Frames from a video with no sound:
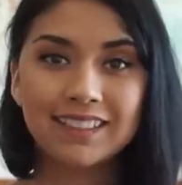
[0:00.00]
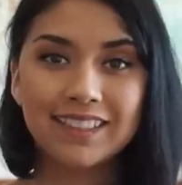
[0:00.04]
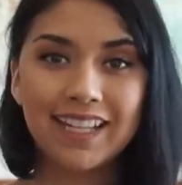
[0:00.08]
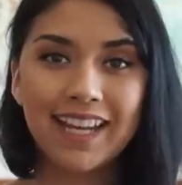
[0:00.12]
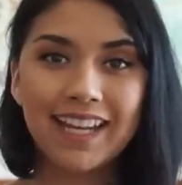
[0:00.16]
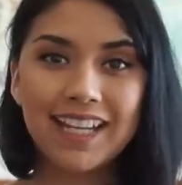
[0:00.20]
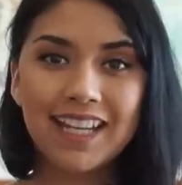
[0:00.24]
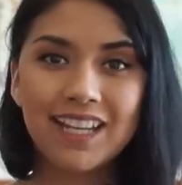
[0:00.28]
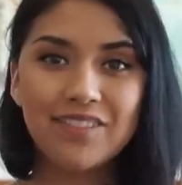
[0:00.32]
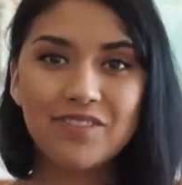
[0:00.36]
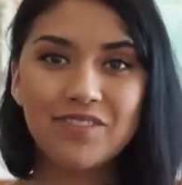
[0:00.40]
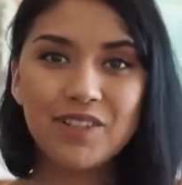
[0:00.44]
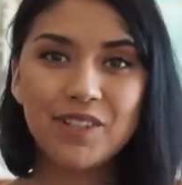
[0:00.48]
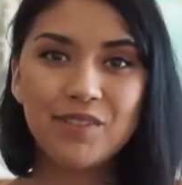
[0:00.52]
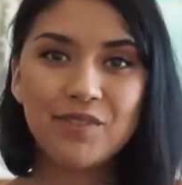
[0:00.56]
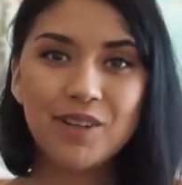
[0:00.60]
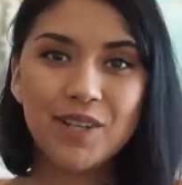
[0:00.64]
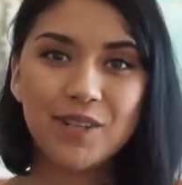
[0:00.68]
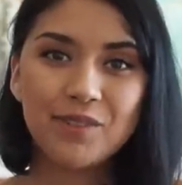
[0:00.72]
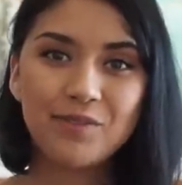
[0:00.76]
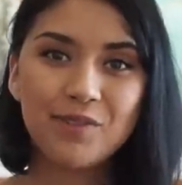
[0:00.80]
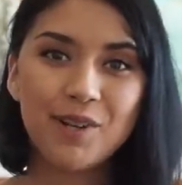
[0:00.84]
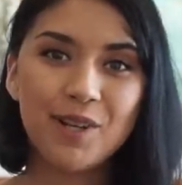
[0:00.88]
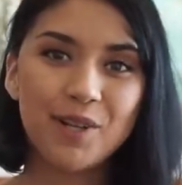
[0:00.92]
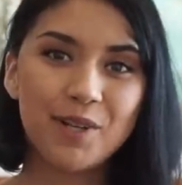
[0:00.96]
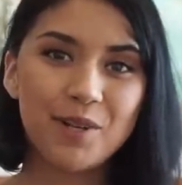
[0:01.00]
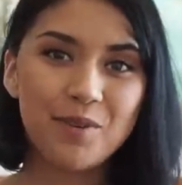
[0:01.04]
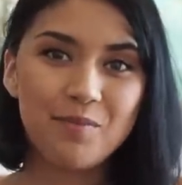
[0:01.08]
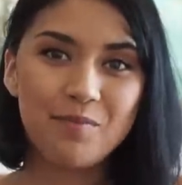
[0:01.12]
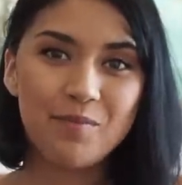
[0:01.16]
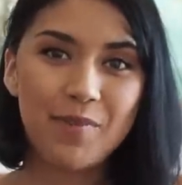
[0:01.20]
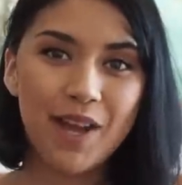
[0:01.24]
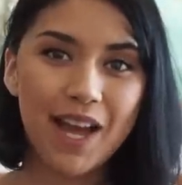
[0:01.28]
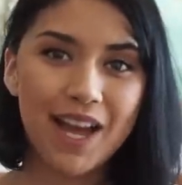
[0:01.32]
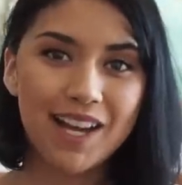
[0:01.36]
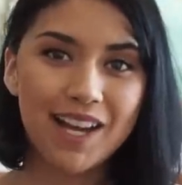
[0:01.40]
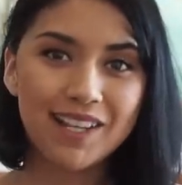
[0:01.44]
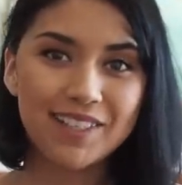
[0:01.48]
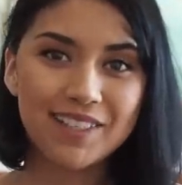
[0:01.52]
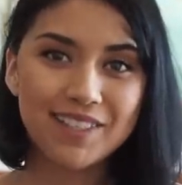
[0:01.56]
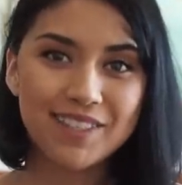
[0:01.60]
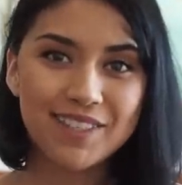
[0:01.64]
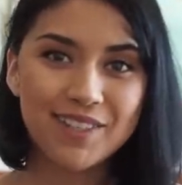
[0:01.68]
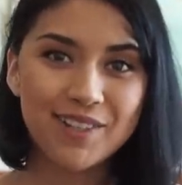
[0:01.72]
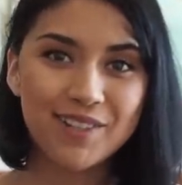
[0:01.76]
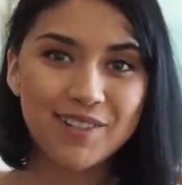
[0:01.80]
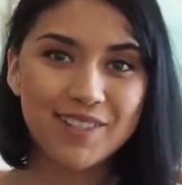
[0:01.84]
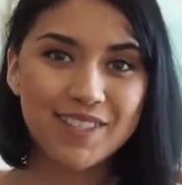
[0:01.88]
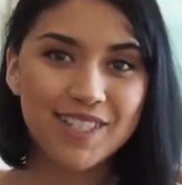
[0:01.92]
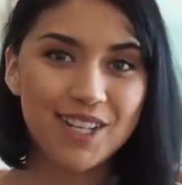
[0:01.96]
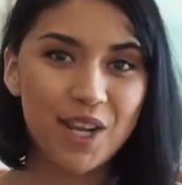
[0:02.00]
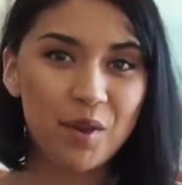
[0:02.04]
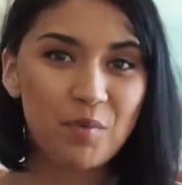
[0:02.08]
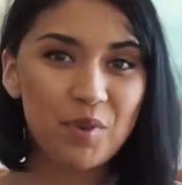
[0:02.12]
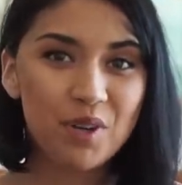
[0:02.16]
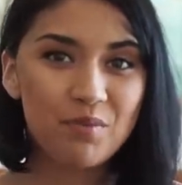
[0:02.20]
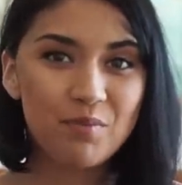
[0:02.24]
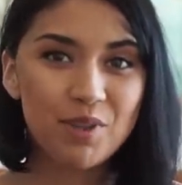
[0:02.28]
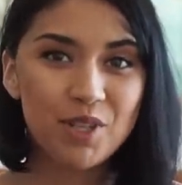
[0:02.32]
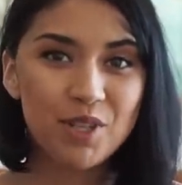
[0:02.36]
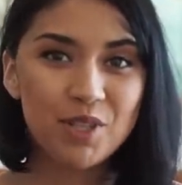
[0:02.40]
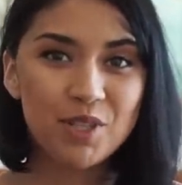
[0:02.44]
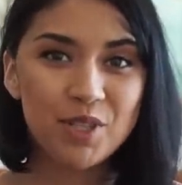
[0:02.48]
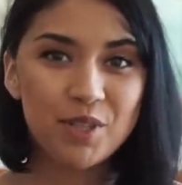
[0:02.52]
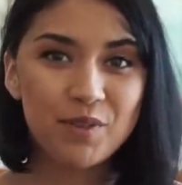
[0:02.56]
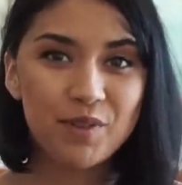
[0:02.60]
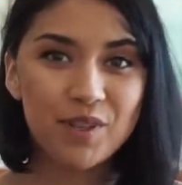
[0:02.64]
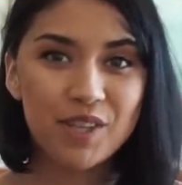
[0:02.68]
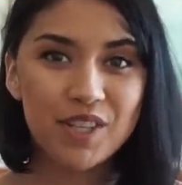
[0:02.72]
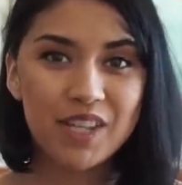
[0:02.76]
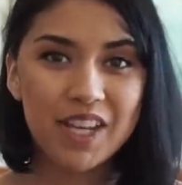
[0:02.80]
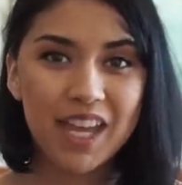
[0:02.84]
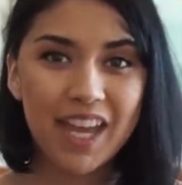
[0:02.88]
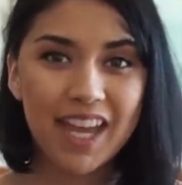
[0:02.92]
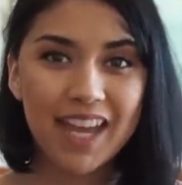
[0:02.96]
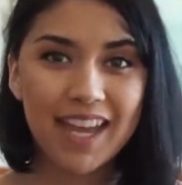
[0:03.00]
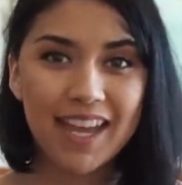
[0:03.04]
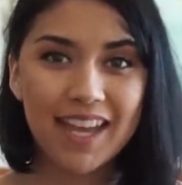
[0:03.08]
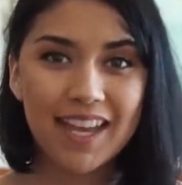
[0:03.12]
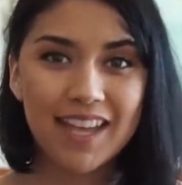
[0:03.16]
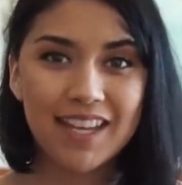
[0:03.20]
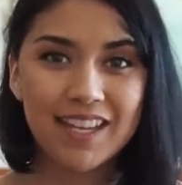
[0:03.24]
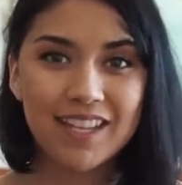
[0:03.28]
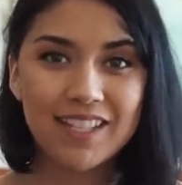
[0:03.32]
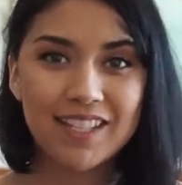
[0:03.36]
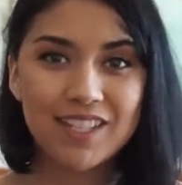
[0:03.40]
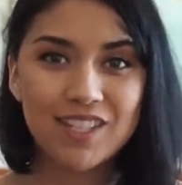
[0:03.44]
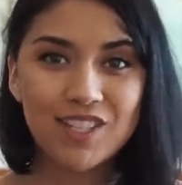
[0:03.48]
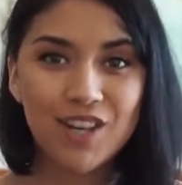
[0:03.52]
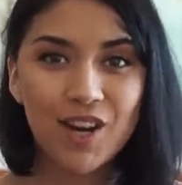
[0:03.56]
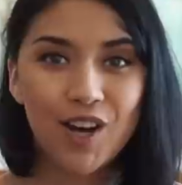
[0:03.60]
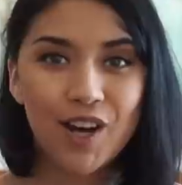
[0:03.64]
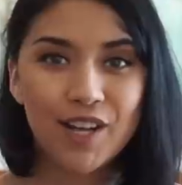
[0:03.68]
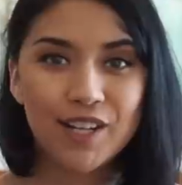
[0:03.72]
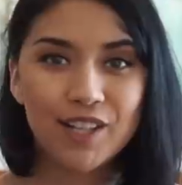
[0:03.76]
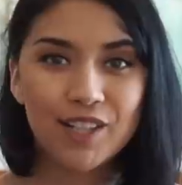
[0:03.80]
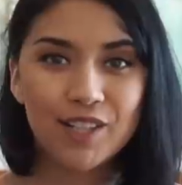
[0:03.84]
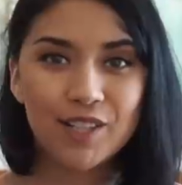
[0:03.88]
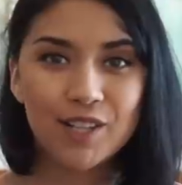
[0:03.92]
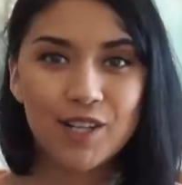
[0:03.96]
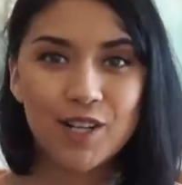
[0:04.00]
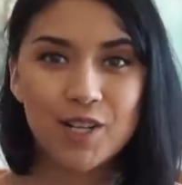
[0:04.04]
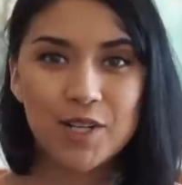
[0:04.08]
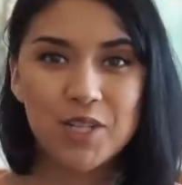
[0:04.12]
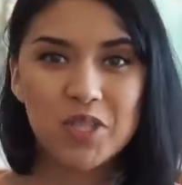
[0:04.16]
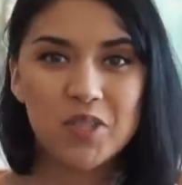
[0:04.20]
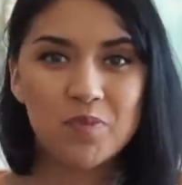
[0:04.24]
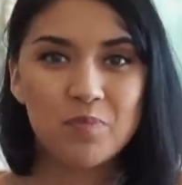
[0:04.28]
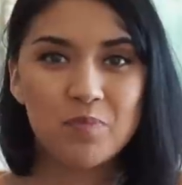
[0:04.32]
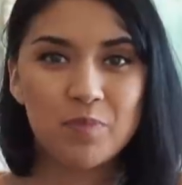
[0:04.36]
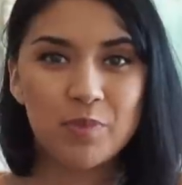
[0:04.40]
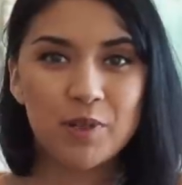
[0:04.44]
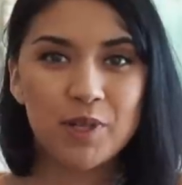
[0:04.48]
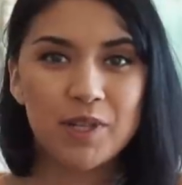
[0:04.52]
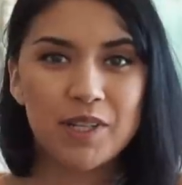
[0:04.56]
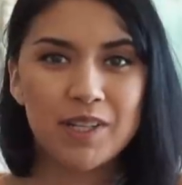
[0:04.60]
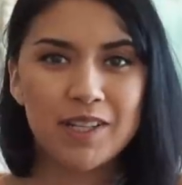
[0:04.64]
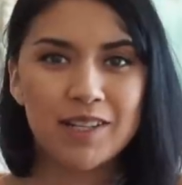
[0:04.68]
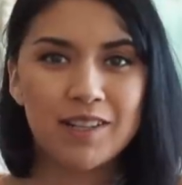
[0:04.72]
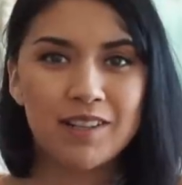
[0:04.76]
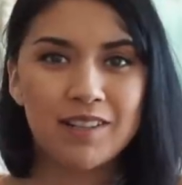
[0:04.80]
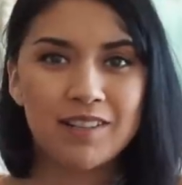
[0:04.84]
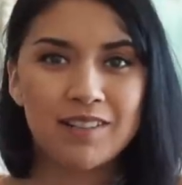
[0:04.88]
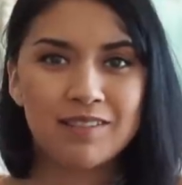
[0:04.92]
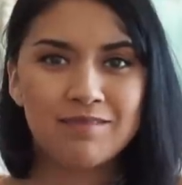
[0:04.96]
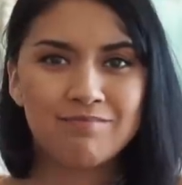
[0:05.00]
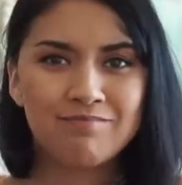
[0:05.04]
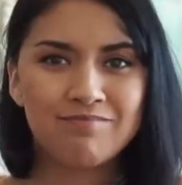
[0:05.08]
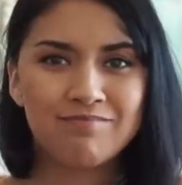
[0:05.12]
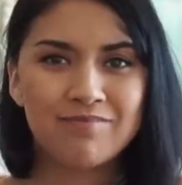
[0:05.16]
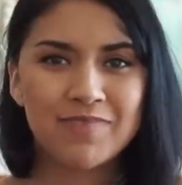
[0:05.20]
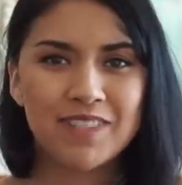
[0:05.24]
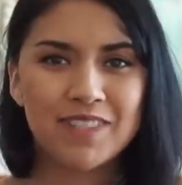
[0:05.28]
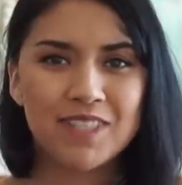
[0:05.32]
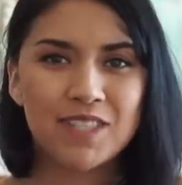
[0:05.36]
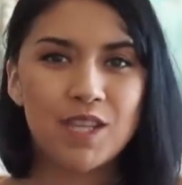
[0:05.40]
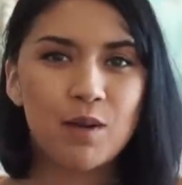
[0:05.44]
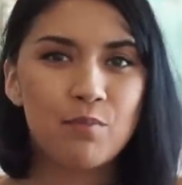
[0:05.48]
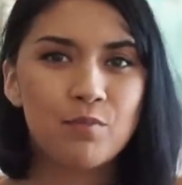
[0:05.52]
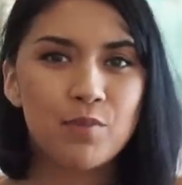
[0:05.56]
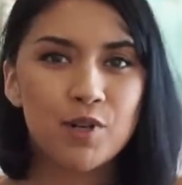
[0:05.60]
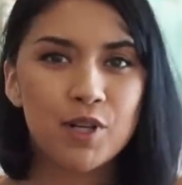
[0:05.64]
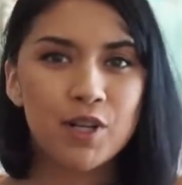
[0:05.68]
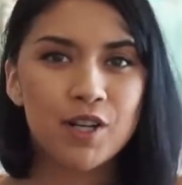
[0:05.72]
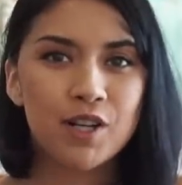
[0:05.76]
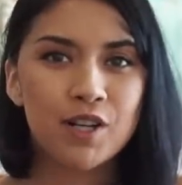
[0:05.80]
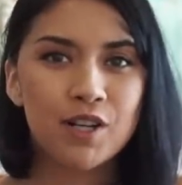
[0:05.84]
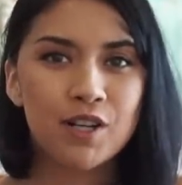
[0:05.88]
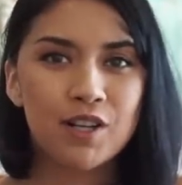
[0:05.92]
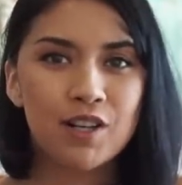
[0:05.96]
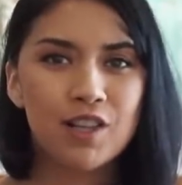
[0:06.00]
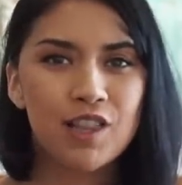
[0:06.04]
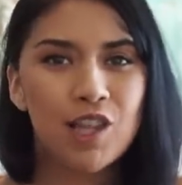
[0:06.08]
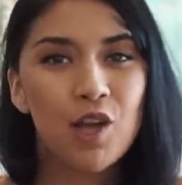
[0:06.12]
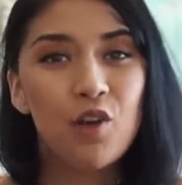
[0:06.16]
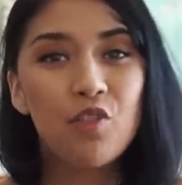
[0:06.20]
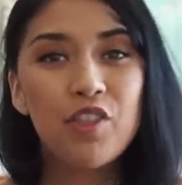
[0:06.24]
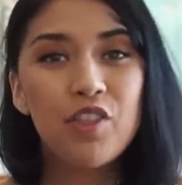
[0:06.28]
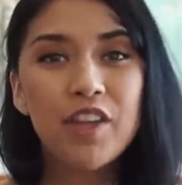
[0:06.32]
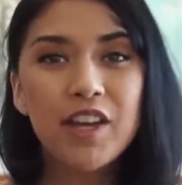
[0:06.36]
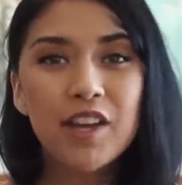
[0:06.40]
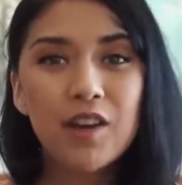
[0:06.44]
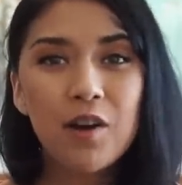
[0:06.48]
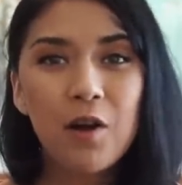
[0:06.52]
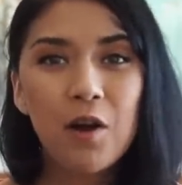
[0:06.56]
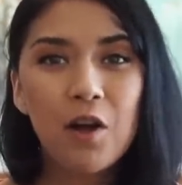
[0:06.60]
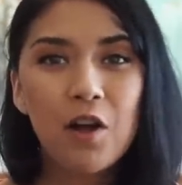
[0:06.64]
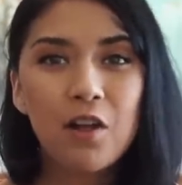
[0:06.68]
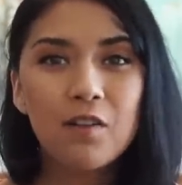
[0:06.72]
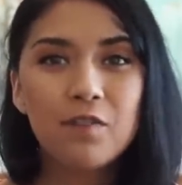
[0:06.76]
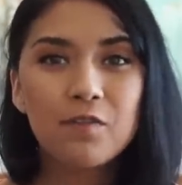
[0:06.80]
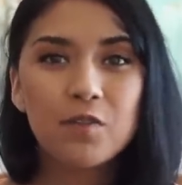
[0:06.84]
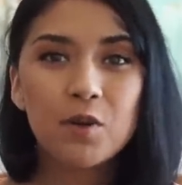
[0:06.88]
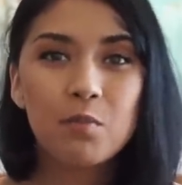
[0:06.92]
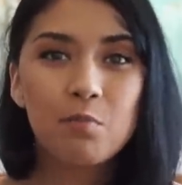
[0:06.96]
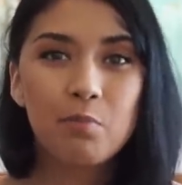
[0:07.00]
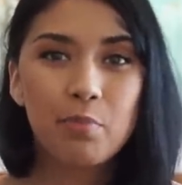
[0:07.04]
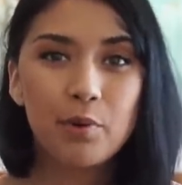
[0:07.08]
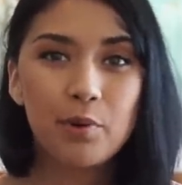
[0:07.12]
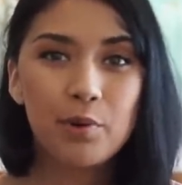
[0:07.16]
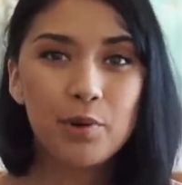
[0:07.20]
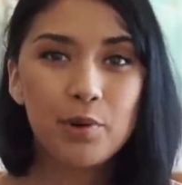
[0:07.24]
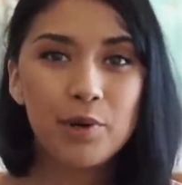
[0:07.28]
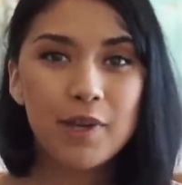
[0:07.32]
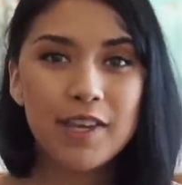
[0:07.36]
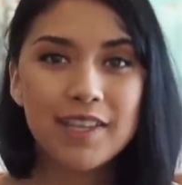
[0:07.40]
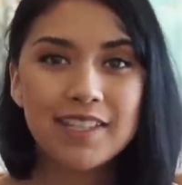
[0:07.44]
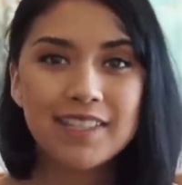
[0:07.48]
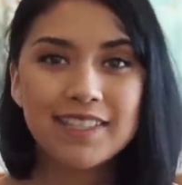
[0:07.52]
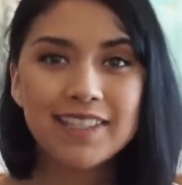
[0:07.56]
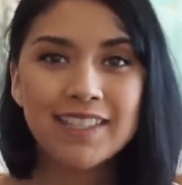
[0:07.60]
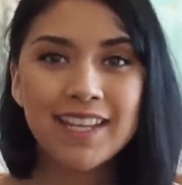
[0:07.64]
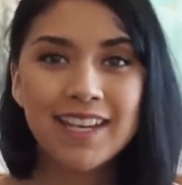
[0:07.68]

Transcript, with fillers: Hey everyone, welcome back. So today I'm going to be doing a toddler spring summer clothing haul for boys.